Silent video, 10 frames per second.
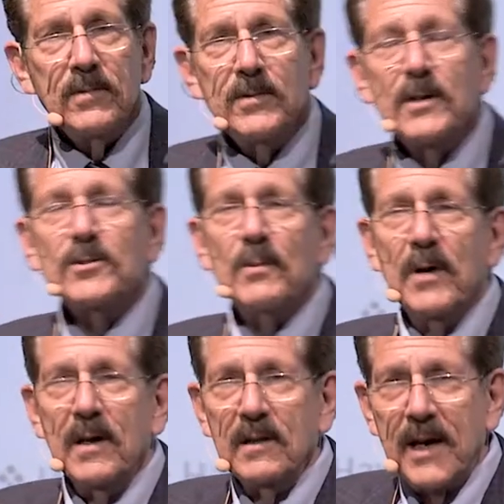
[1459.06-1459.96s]
there's
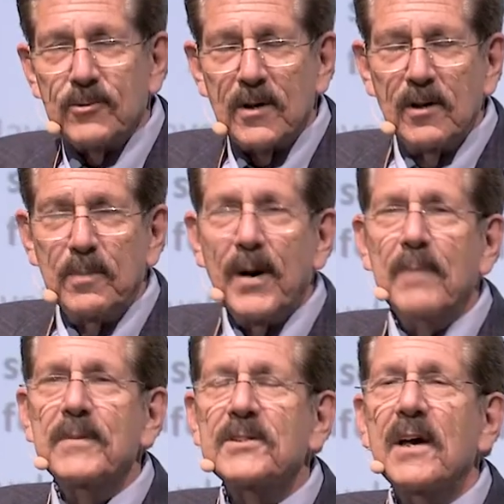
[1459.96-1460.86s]
some electrical
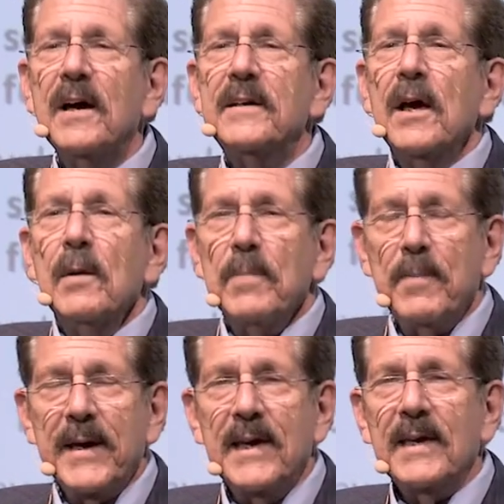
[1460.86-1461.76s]
problem inside,
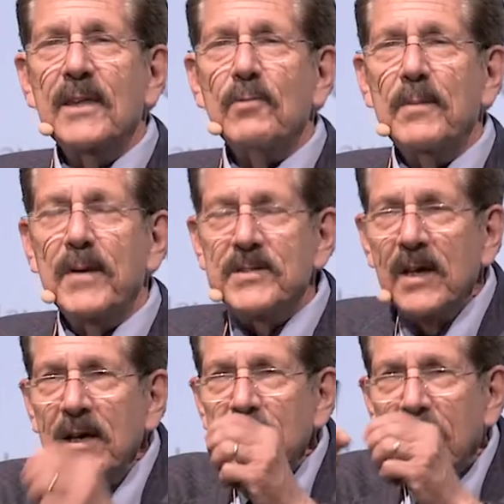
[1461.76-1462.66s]
but by kicking into my
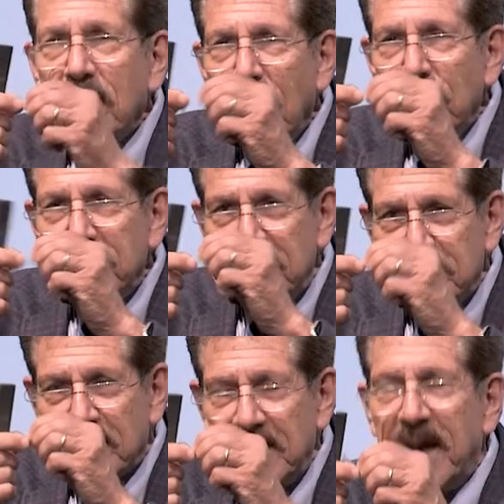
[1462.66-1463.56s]
place, the current
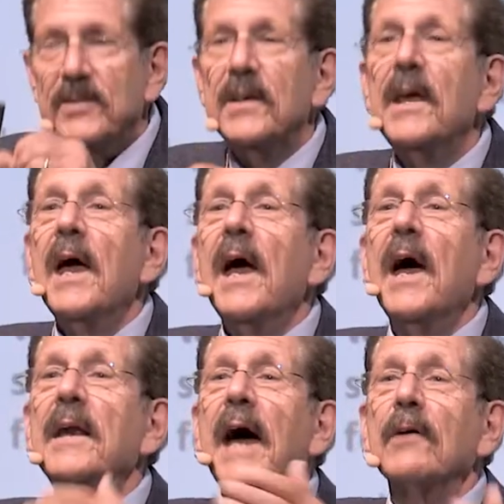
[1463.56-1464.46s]
is connected
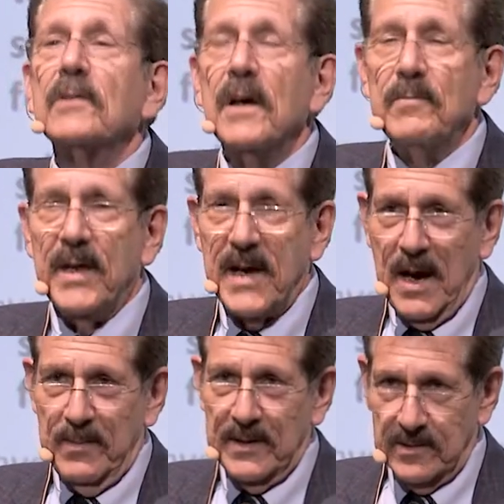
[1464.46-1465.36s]
and out come the
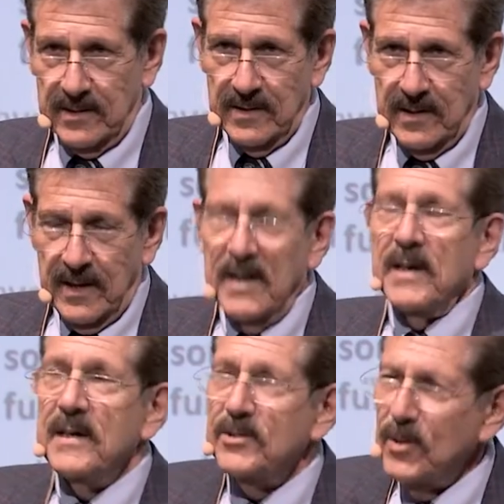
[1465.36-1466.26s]
copies.
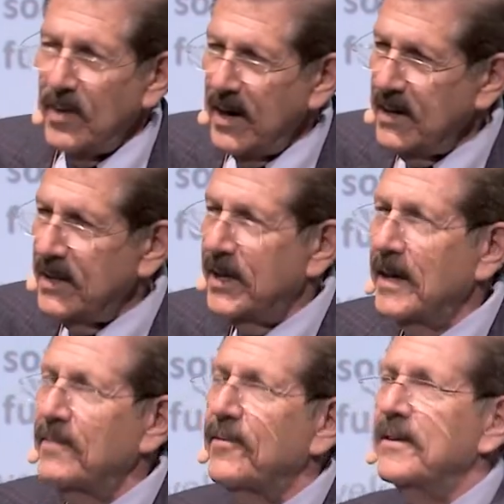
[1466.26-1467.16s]
Is there
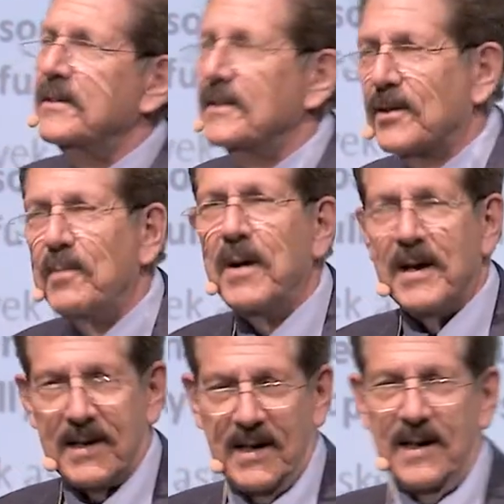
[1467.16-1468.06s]
anything at Francisco
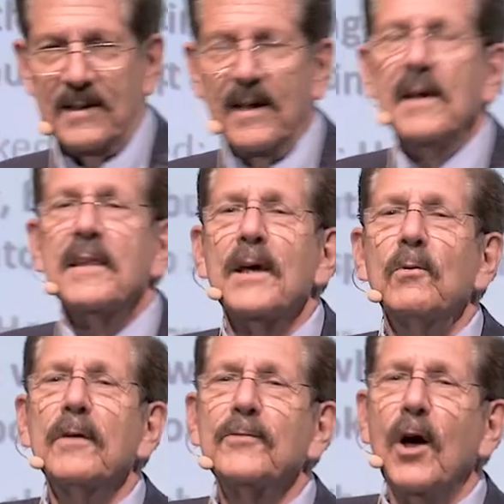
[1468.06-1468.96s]
Marroquín
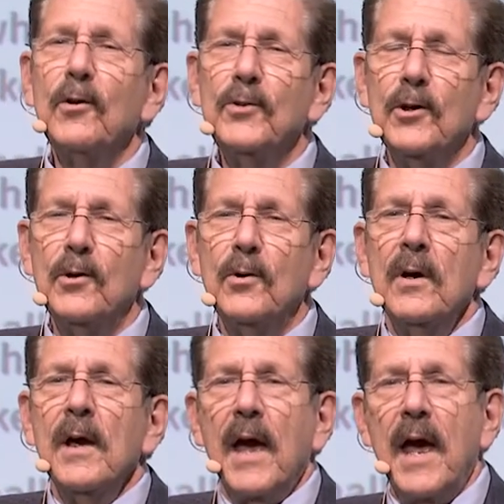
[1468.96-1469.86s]
that will have told you,
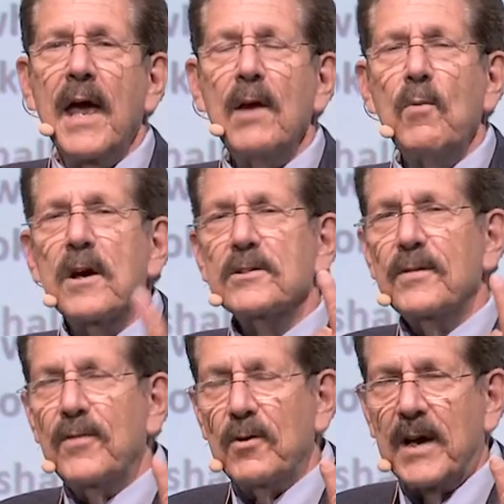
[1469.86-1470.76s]
A, where's
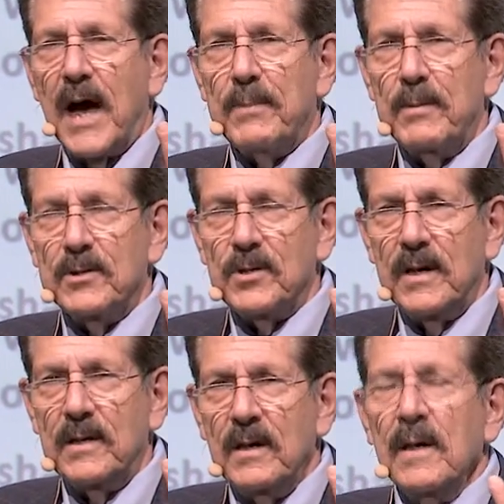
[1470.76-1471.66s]
the photocopy
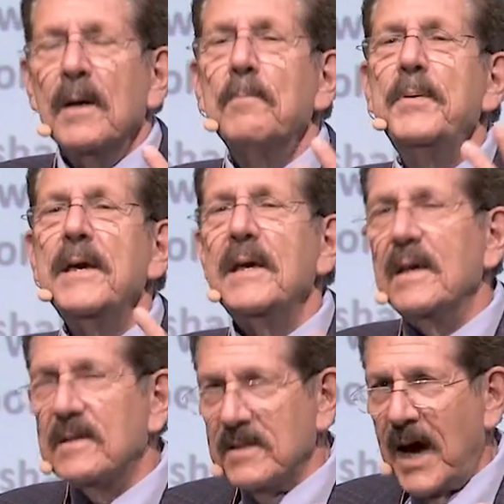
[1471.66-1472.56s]
machine? B,
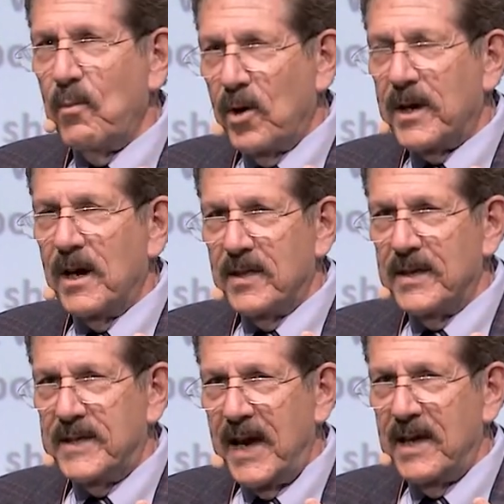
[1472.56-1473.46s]
it's not working on
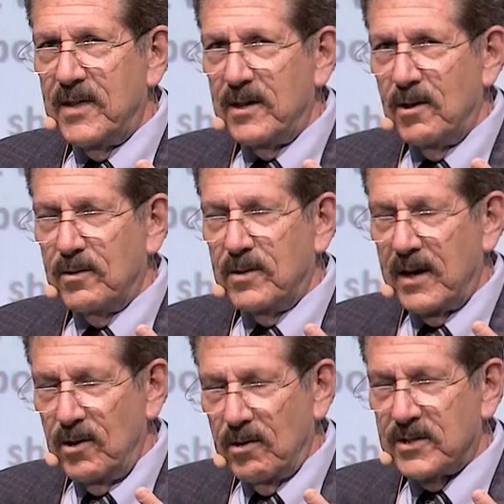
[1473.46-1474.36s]
the day that
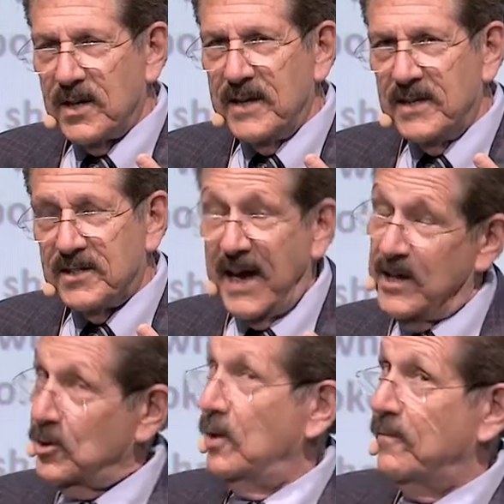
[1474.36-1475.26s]
you're assigned this
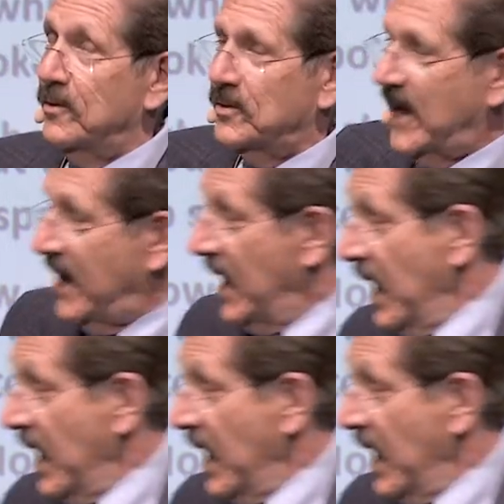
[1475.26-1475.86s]
task, your first day,